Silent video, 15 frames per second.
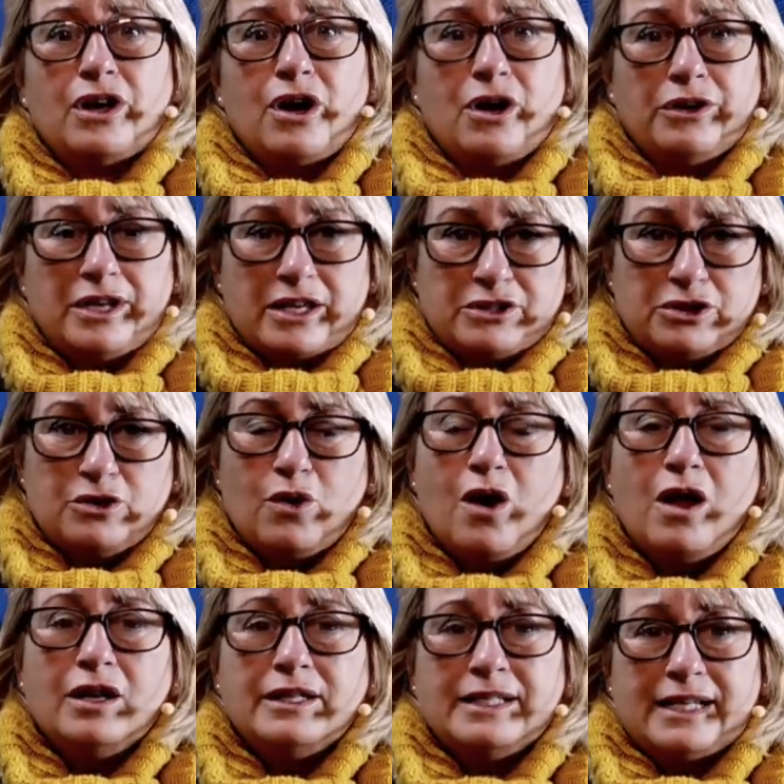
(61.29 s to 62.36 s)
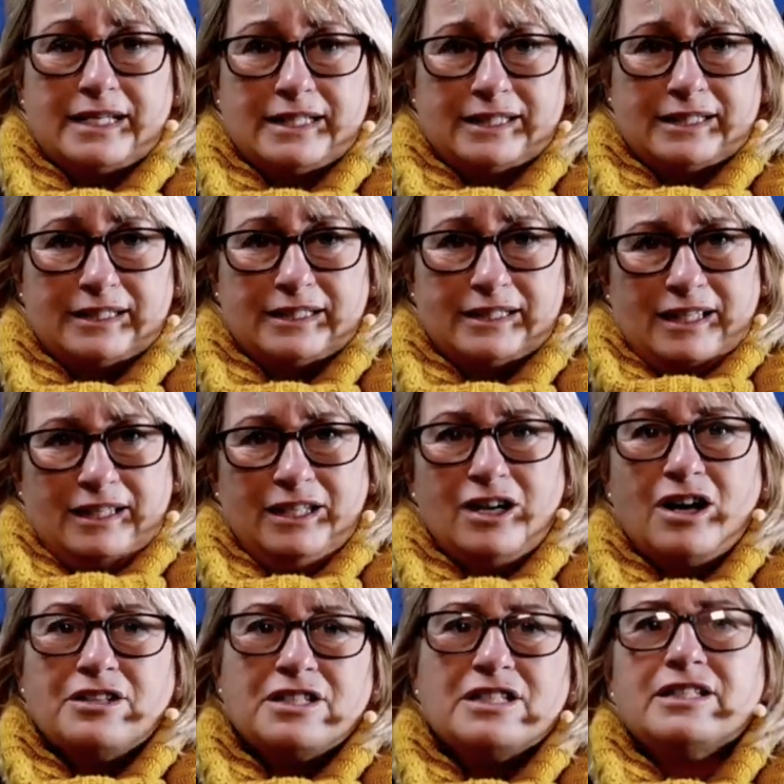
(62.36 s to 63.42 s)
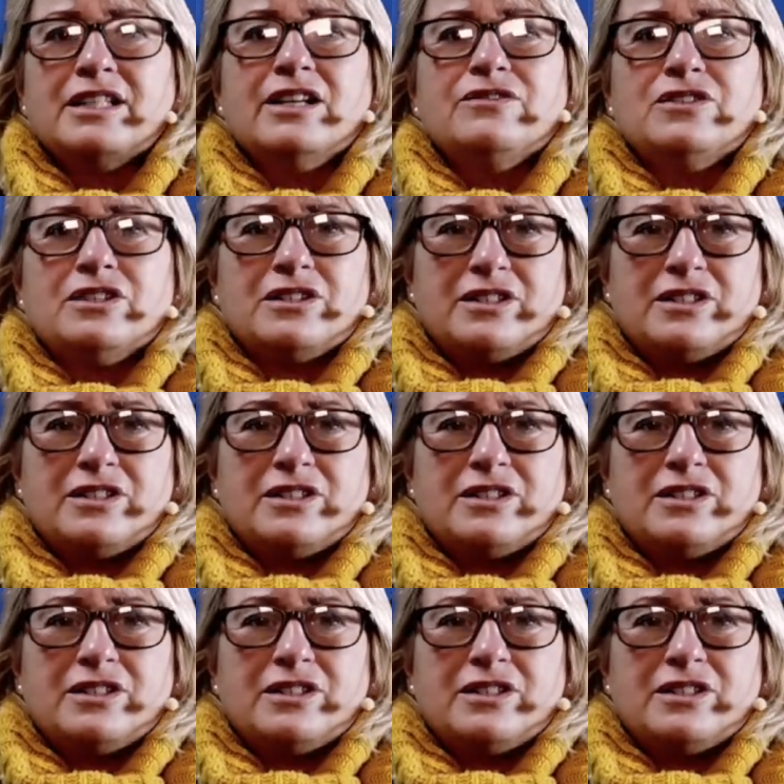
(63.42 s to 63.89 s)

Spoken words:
on national holidays. The artist gives the